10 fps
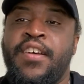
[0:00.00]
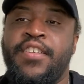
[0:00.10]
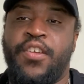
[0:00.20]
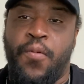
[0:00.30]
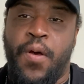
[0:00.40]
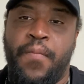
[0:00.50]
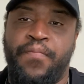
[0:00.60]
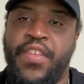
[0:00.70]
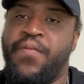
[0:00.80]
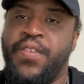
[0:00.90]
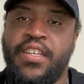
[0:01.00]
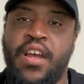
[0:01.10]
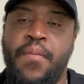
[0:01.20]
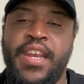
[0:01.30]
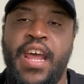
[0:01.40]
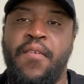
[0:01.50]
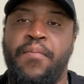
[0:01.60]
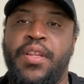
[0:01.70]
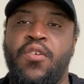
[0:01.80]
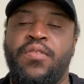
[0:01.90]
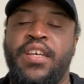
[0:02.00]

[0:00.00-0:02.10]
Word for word: So definitely comment down below.